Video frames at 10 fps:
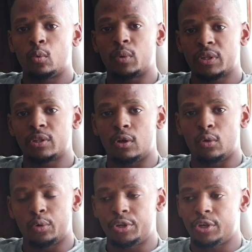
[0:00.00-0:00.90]
with the
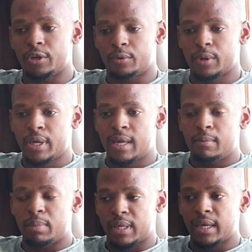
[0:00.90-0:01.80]
Lord, you know,
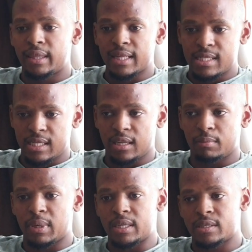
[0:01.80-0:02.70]
being in that
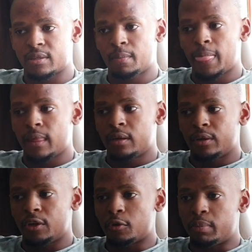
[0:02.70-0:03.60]
secret place,
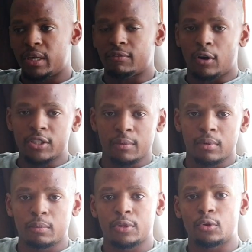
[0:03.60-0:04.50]
you know, being
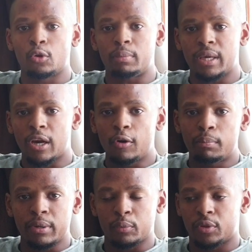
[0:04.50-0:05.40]
vulnerable with the Lord, being
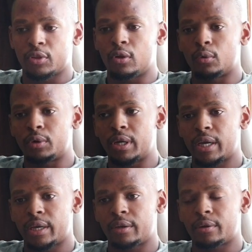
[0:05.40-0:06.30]
open with the Lord,
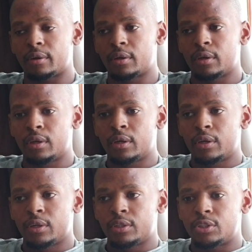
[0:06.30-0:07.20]

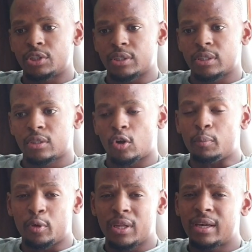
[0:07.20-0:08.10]
and just
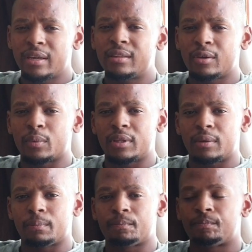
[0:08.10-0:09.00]
communicating with Him,